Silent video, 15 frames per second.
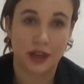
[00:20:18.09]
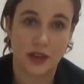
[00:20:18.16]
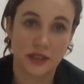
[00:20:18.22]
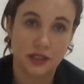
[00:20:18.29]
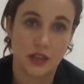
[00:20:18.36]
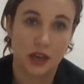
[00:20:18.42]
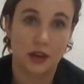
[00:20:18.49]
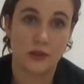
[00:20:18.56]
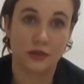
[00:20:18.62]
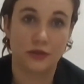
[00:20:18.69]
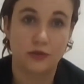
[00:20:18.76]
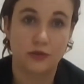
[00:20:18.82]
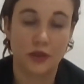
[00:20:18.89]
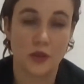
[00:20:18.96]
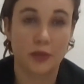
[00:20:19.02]
because
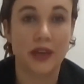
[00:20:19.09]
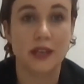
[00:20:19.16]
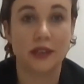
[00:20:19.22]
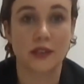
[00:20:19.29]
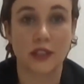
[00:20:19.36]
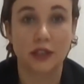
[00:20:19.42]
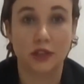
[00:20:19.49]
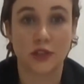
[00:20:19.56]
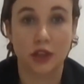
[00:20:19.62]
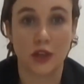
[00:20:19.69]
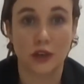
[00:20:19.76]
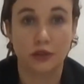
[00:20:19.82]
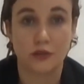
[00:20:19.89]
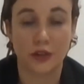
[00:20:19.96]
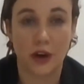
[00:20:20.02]
of the biggest
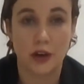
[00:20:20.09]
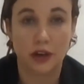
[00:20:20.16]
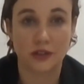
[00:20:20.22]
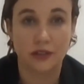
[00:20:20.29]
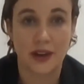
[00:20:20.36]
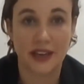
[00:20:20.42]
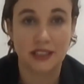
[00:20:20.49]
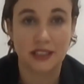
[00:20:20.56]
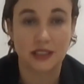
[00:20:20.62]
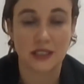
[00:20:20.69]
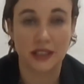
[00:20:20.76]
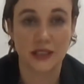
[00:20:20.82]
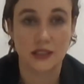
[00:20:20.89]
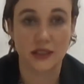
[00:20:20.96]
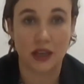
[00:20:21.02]
concern for our
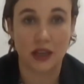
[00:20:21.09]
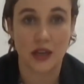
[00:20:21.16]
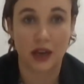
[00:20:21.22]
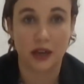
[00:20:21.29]
device is